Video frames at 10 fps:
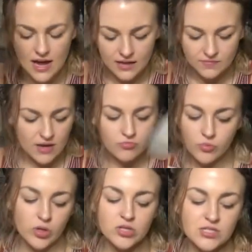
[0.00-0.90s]
And that
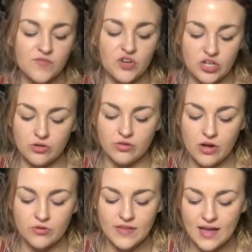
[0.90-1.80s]
works for you,
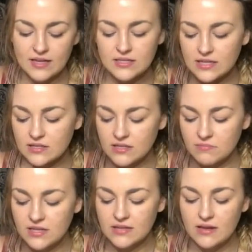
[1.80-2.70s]
though. That is like
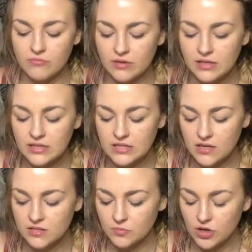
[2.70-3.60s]
something that really
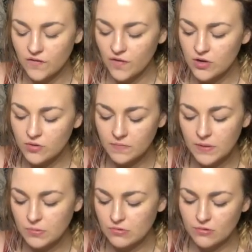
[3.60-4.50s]
does work for you, and
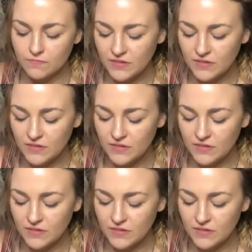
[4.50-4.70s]
people,